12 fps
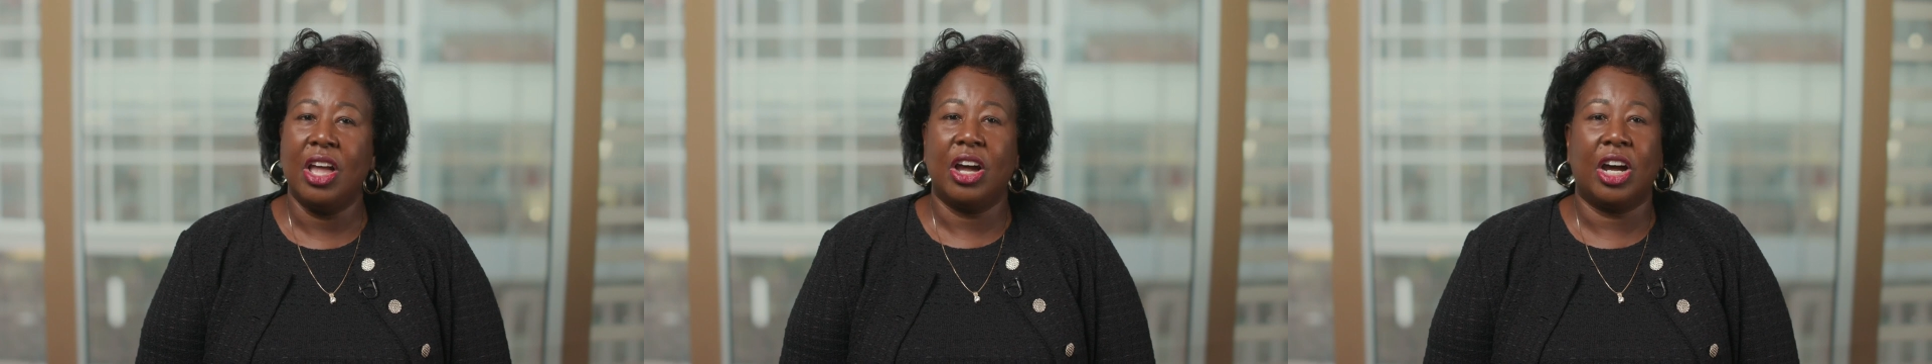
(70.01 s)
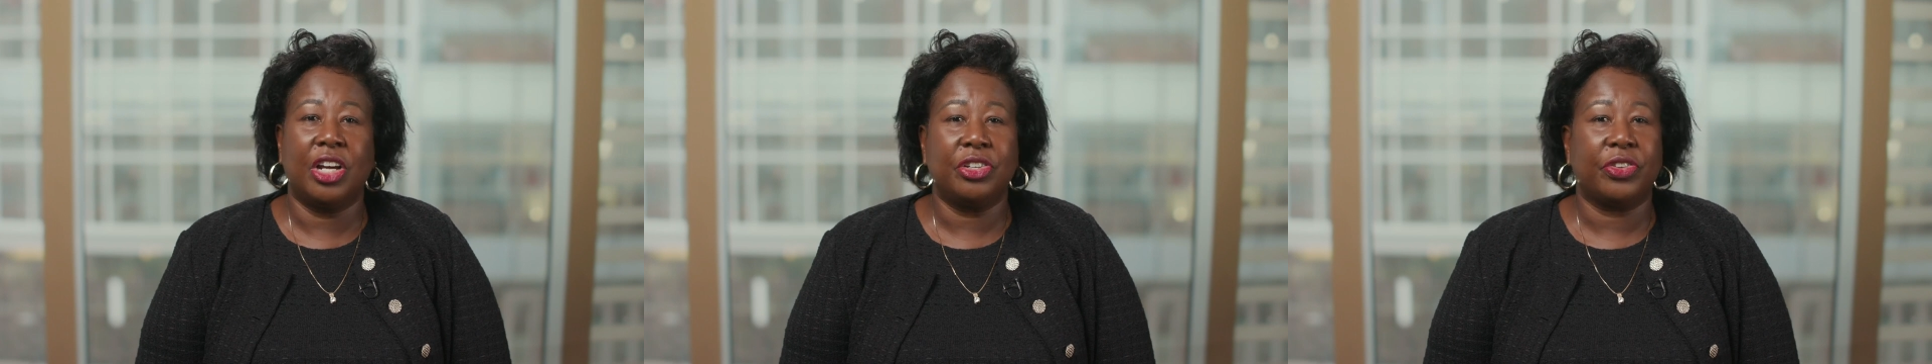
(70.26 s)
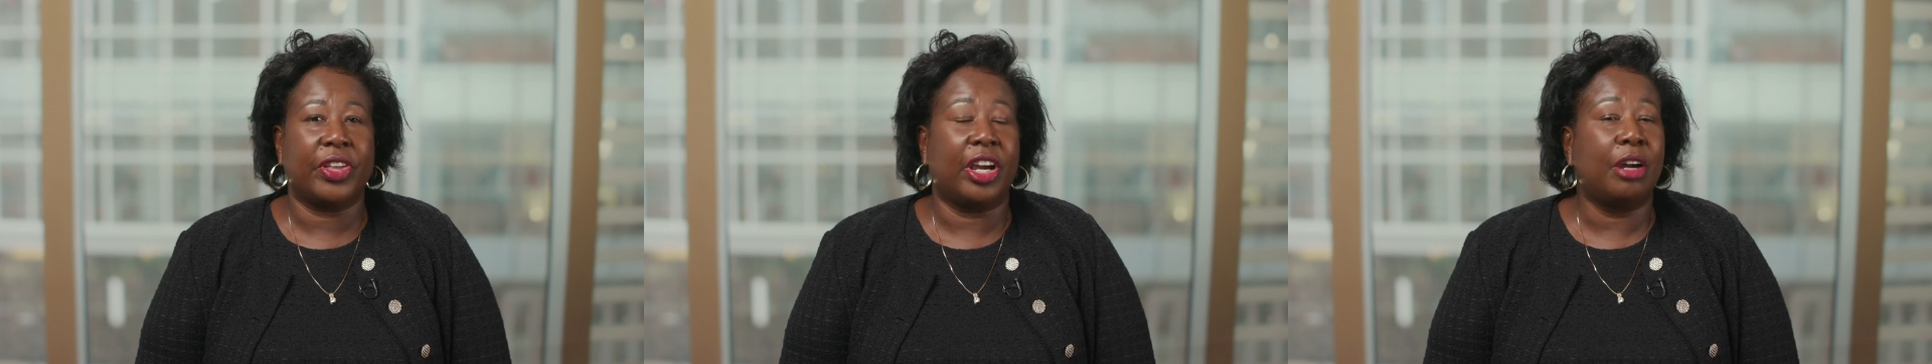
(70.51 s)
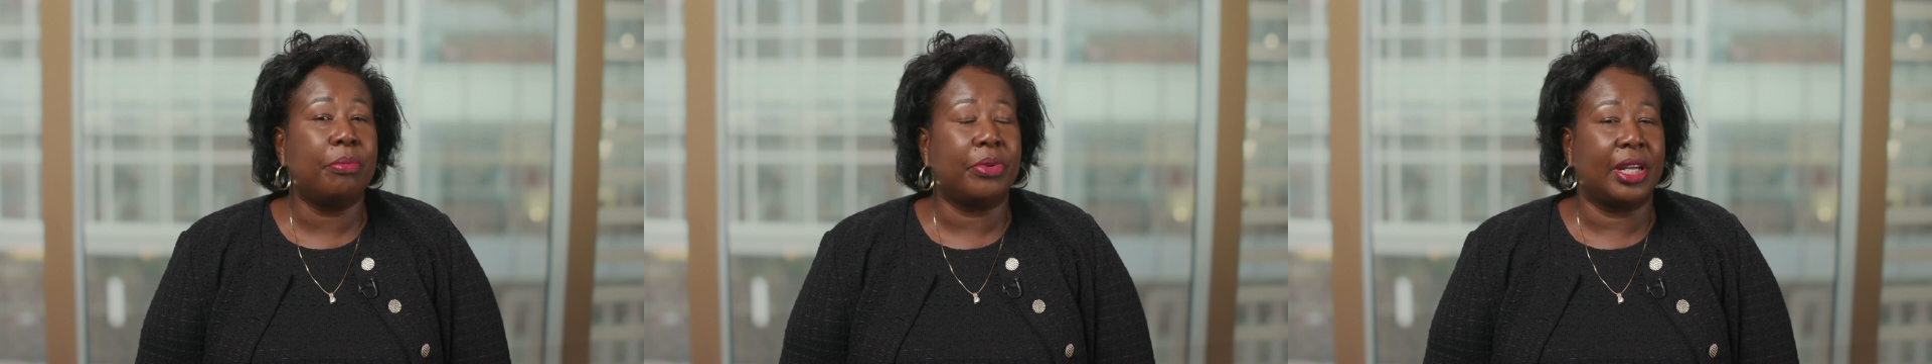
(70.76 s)
under the
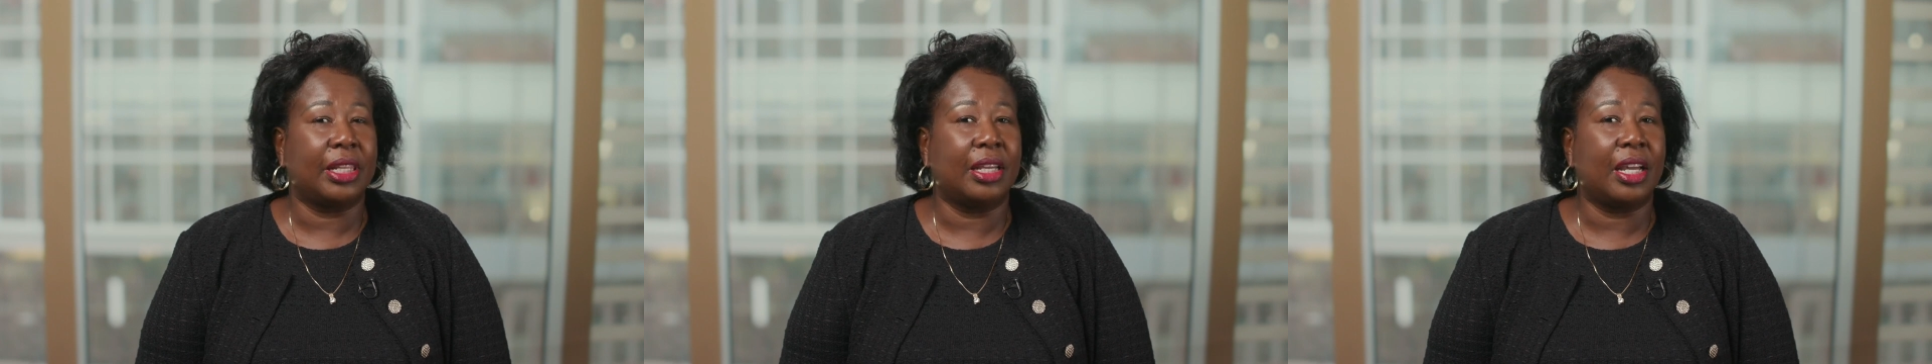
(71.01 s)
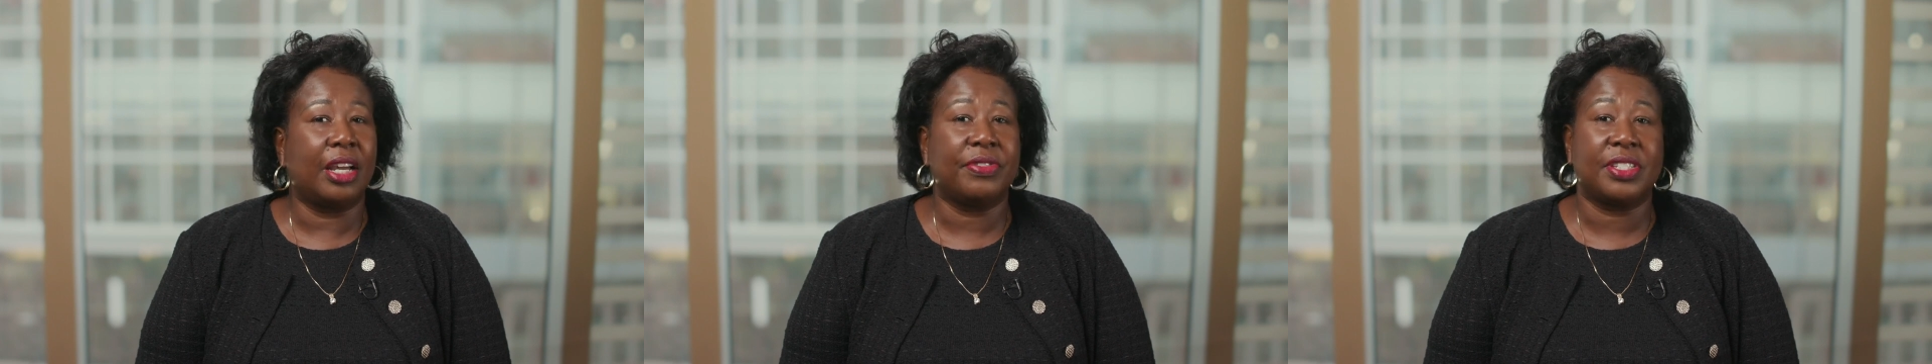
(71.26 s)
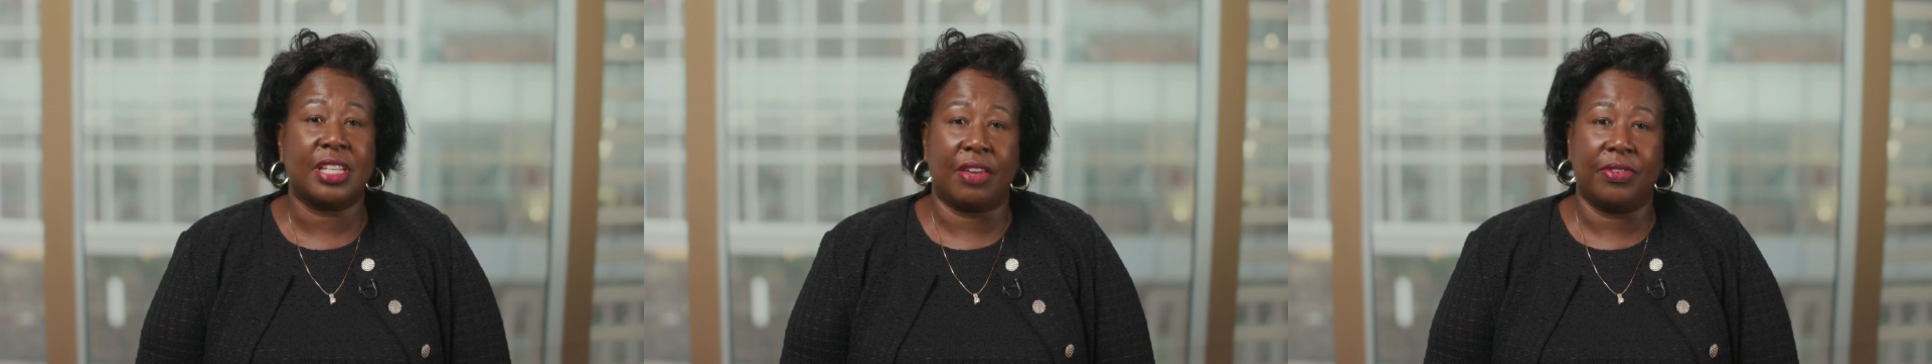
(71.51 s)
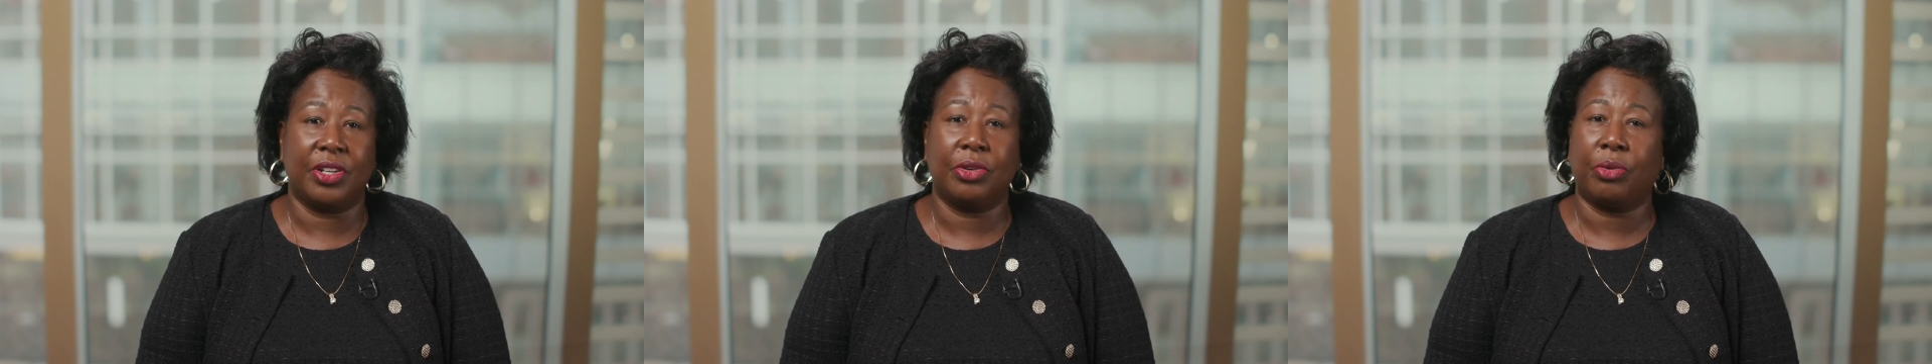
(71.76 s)
umbrella of
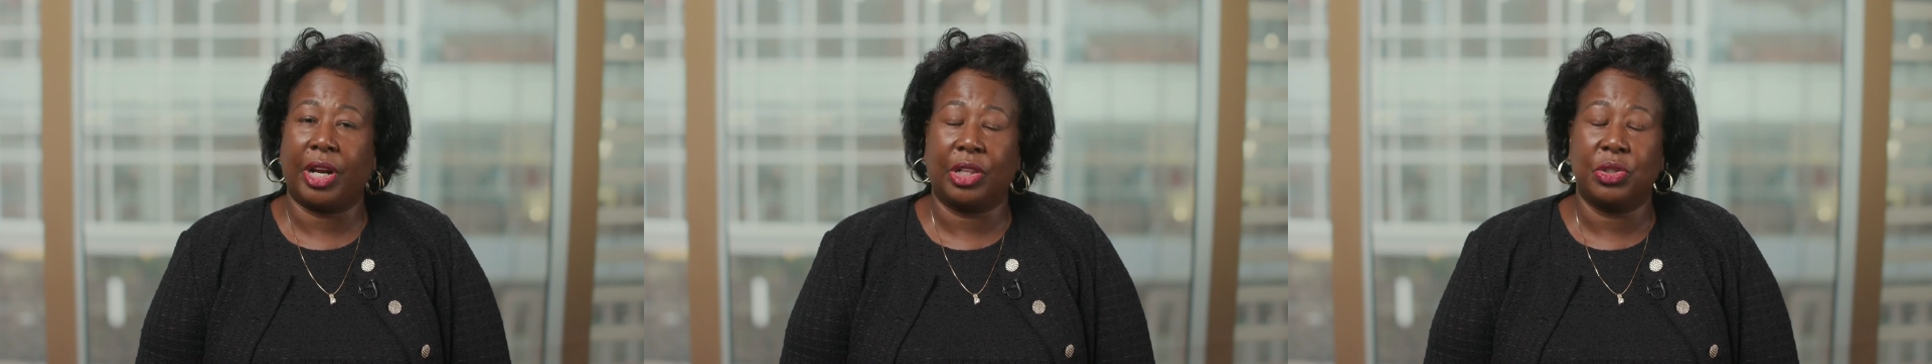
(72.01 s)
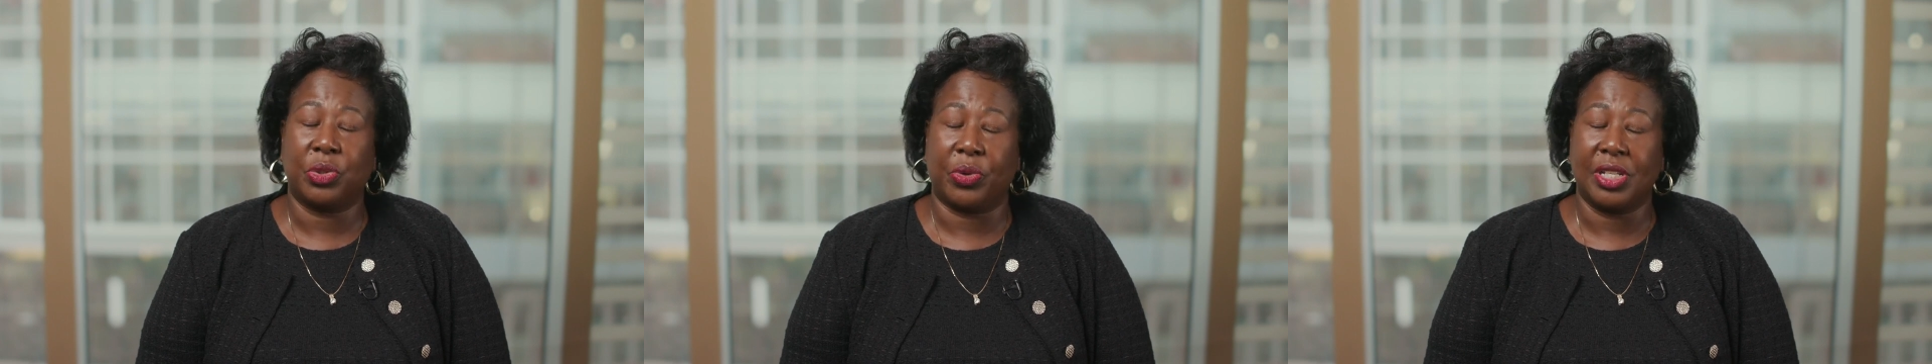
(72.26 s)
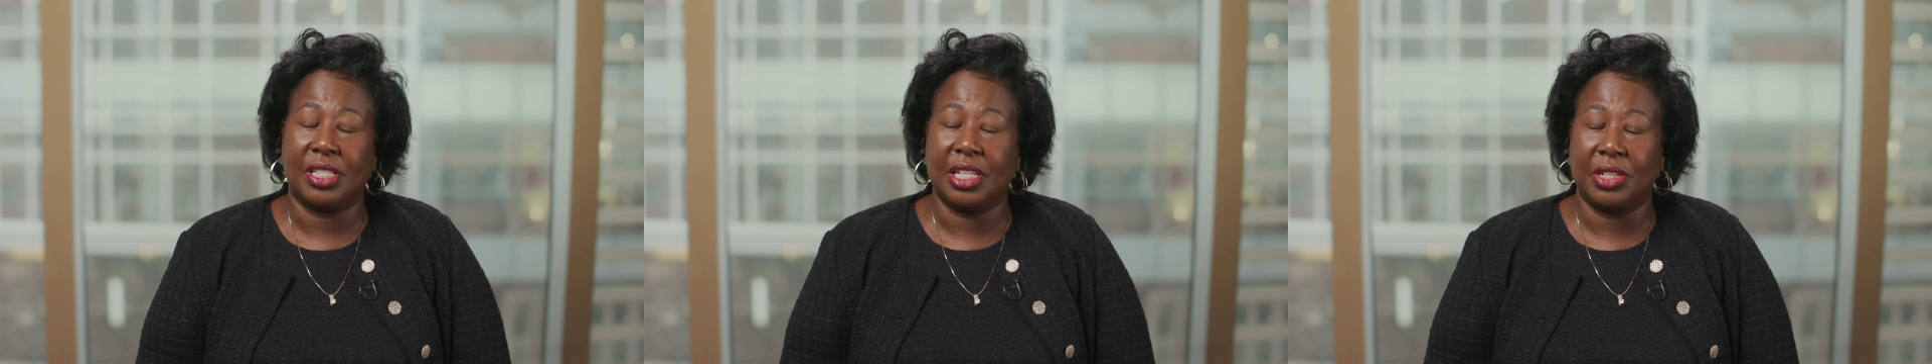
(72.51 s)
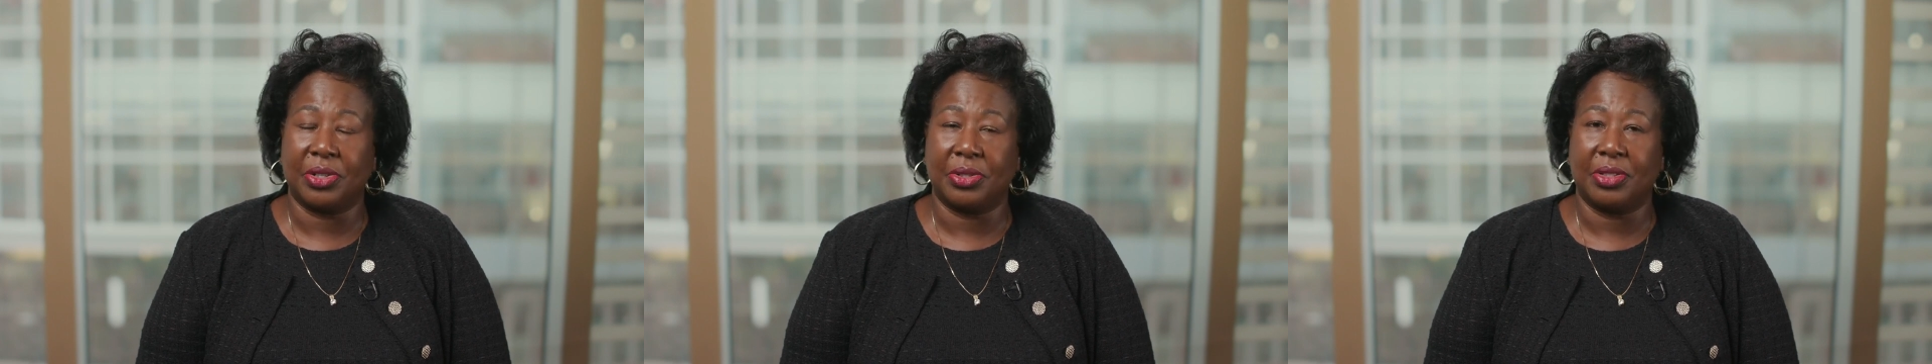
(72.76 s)
seven regulatory
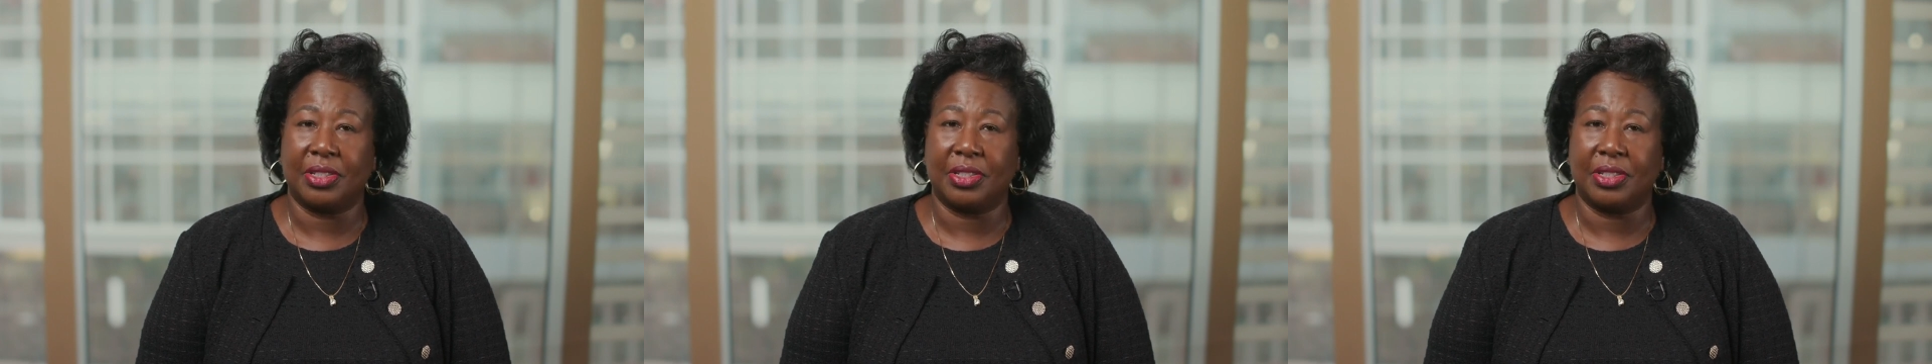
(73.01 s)
centers